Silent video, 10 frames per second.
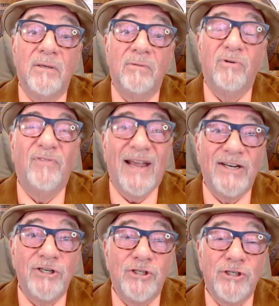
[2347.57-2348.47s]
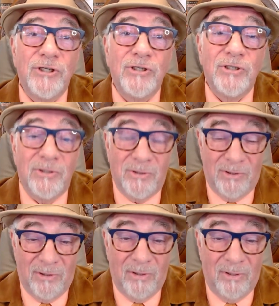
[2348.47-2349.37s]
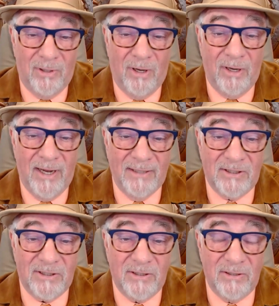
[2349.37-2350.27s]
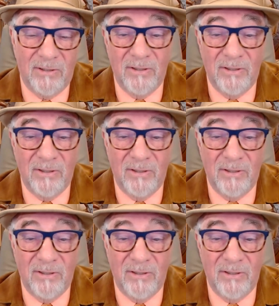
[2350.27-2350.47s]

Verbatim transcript: revenge against